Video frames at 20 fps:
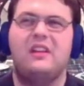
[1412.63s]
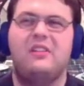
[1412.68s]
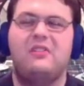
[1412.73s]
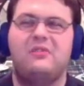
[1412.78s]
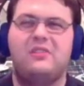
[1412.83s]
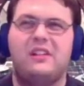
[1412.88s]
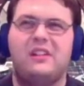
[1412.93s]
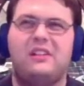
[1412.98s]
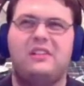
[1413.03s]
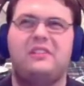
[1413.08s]

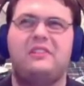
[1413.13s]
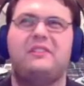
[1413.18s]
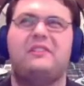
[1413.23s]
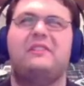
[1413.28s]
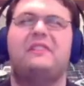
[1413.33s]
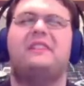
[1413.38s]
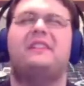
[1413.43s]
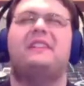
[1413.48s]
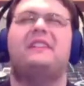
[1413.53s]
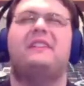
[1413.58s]
Well,
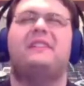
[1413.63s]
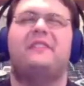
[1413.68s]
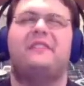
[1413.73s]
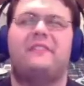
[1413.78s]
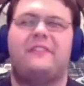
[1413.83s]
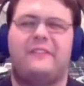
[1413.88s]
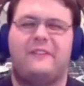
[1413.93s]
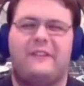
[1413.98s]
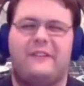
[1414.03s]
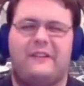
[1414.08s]

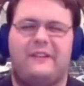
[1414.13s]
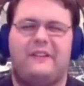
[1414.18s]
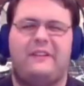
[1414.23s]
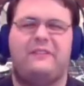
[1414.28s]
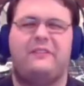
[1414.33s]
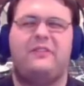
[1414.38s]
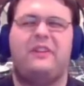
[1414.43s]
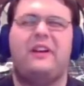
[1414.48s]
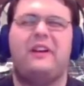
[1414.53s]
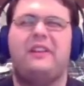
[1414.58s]

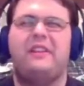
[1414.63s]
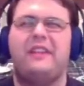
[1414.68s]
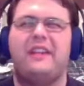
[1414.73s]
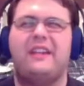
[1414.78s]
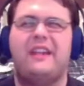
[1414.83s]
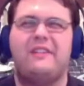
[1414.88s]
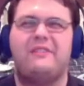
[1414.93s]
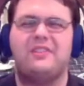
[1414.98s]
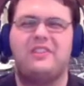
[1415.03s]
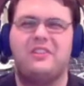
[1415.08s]
they
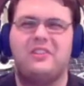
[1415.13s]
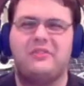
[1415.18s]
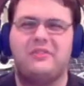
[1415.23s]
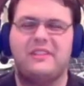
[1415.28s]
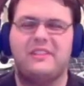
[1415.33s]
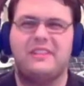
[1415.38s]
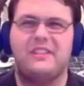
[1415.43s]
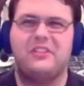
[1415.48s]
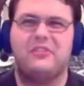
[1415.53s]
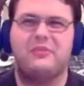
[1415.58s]
have to deal
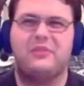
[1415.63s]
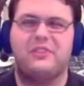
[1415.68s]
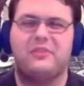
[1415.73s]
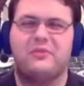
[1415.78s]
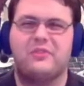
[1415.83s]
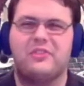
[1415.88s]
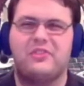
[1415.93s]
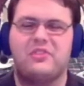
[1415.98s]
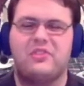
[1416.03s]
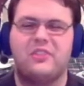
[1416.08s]
with the
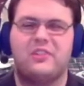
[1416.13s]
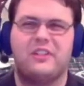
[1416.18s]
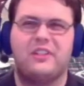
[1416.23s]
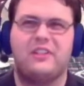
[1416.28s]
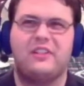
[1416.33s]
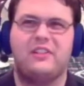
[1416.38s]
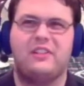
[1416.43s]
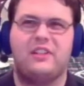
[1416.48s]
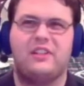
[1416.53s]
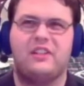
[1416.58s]

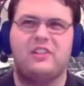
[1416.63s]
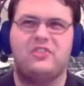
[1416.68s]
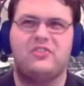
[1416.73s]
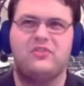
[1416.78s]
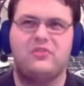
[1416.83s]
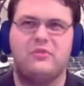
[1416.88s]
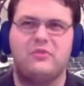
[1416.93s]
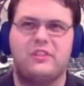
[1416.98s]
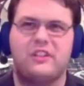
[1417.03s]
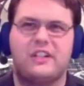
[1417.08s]
returning
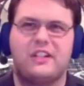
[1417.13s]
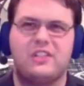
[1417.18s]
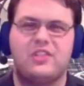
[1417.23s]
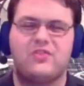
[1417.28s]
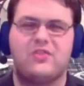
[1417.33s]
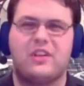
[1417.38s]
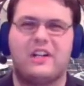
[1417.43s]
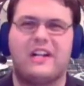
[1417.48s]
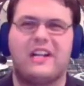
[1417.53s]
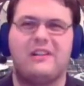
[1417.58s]
Druidon
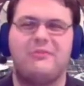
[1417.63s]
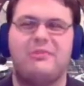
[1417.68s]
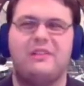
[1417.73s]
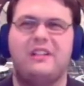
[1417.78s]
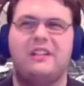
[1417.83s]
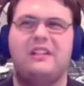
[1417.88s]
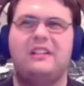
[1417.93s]
tribe,